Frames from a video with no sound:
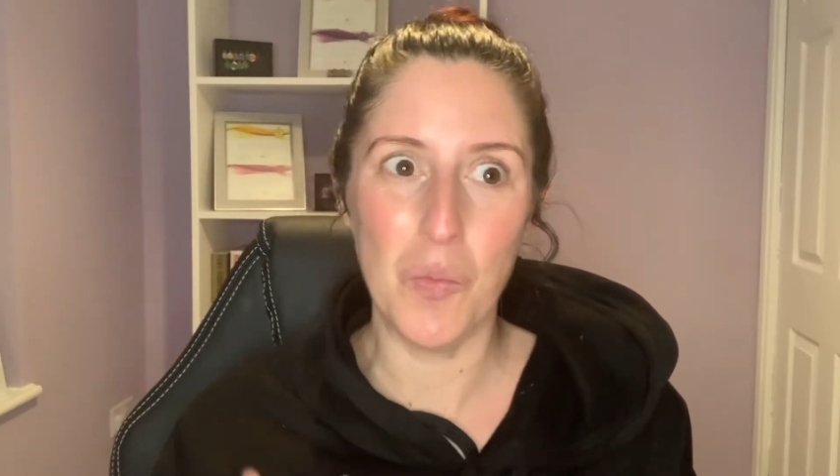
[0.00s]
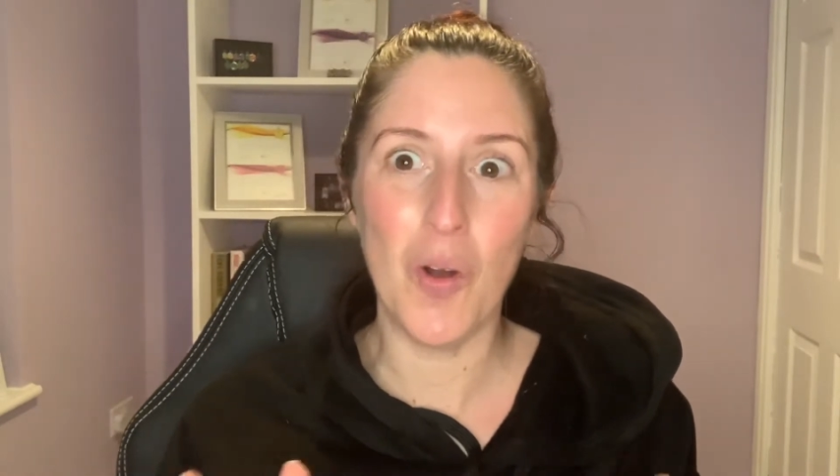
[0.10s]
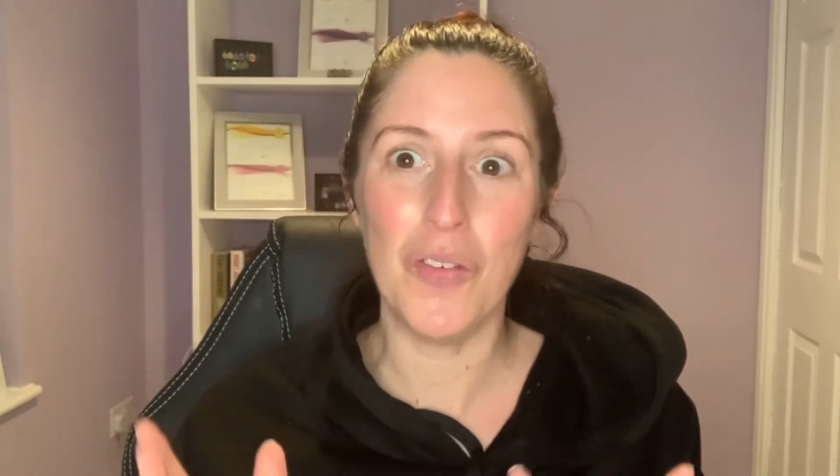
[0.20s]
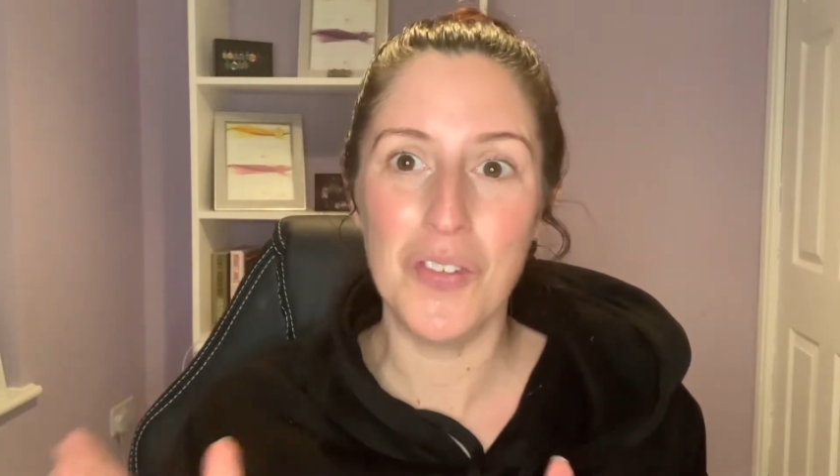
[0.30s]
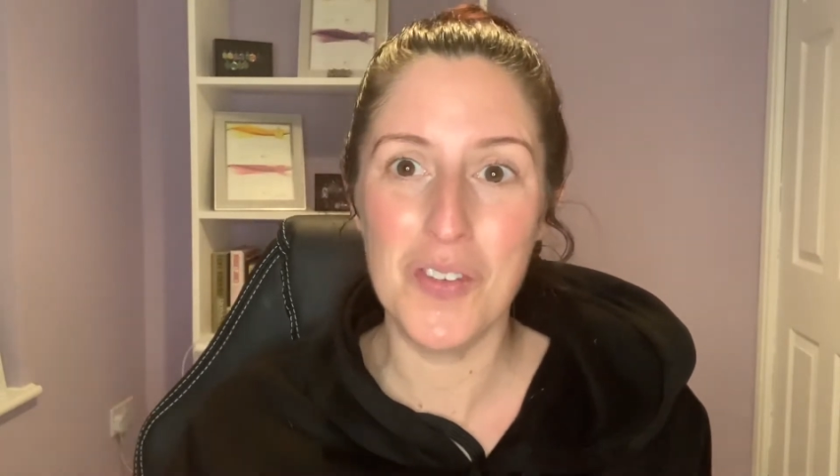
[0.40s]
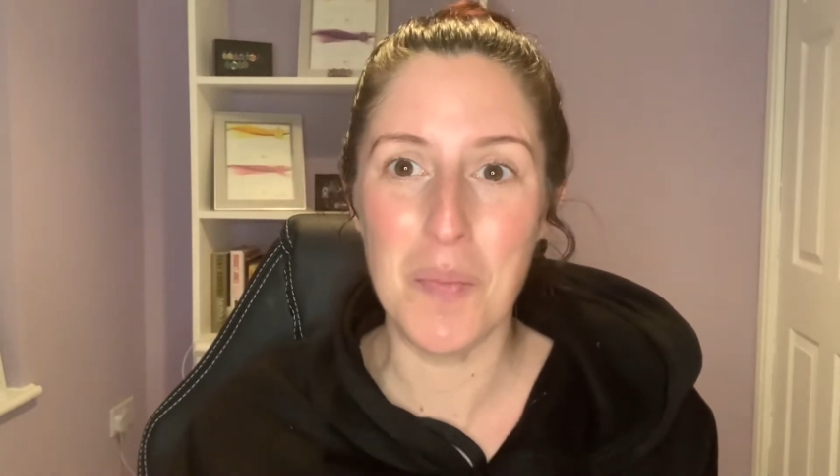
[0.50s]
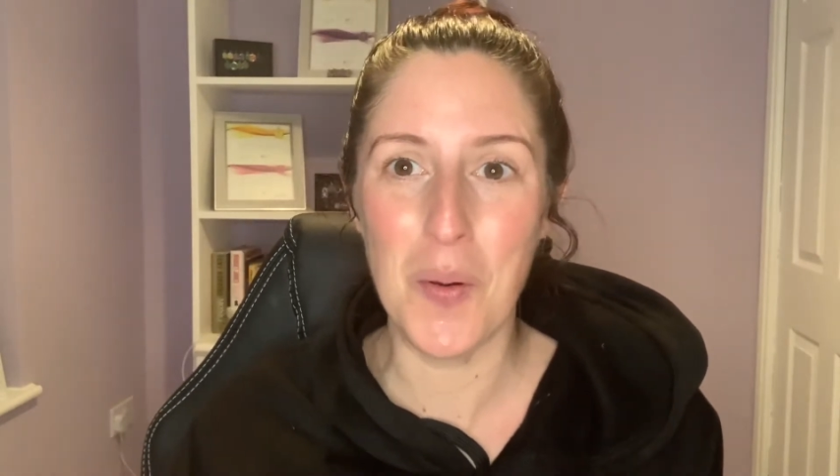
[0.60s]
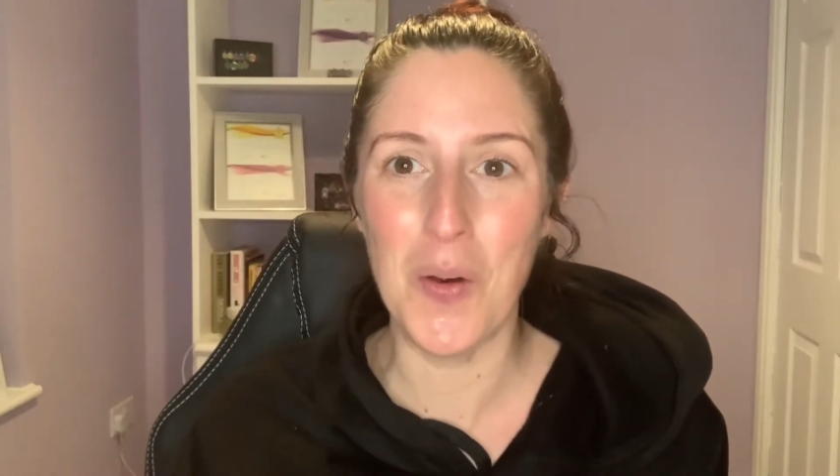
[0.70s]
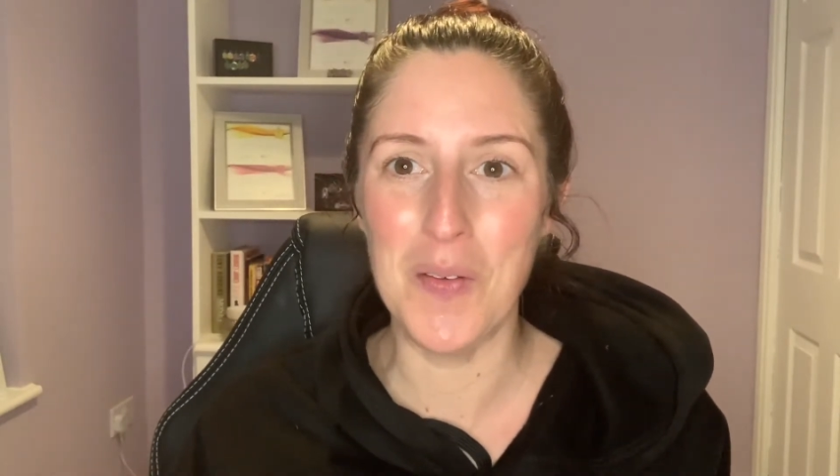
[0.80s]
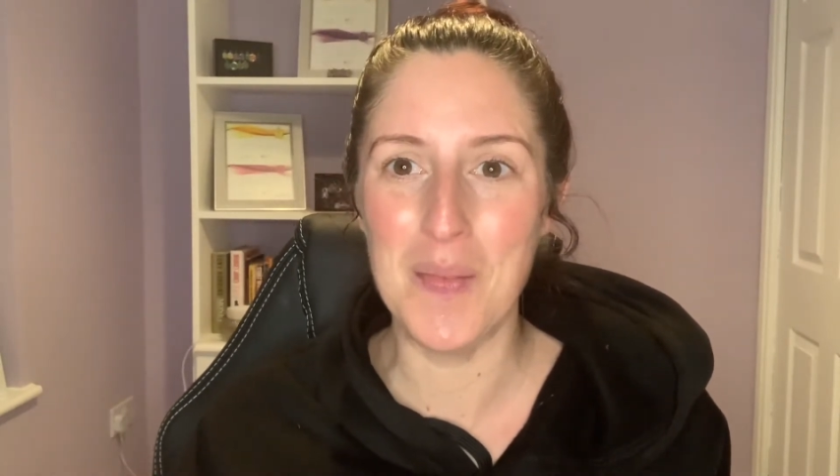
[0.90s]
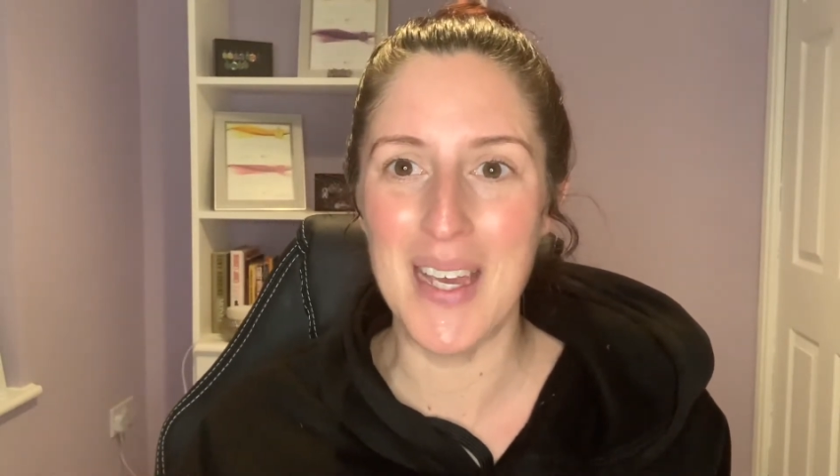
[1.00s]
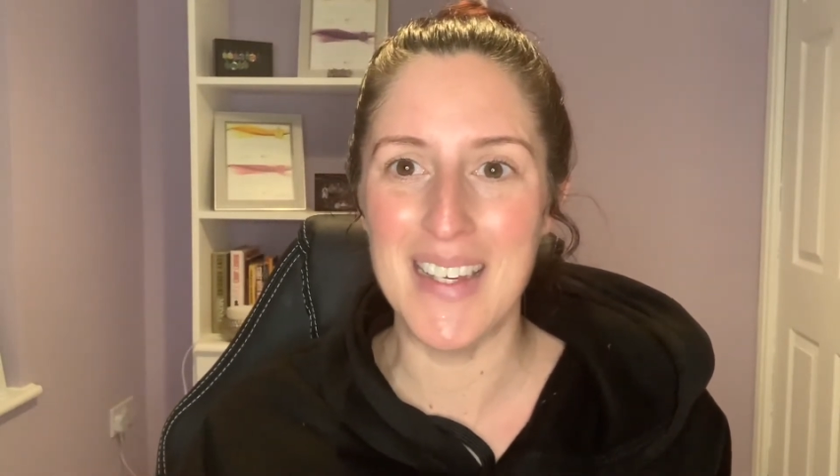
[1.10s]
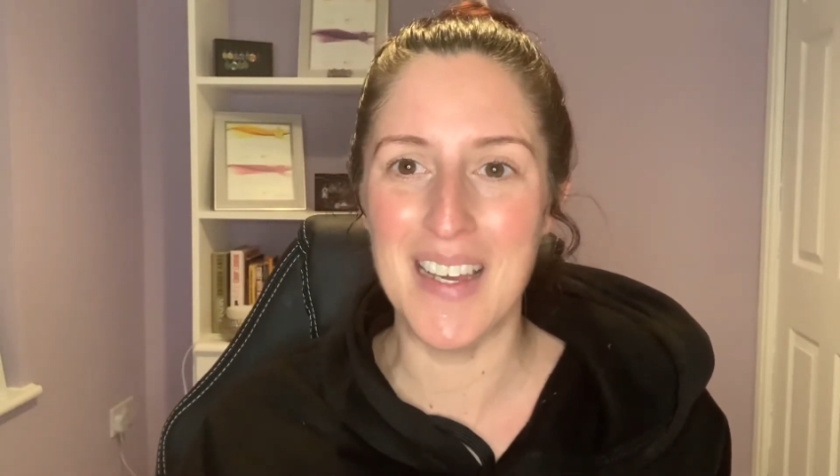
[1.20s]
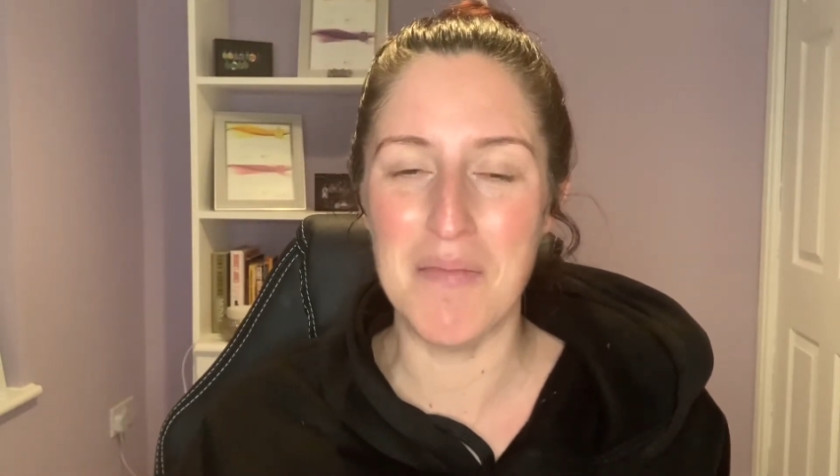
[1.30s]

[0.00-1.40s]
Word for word: one for supporting me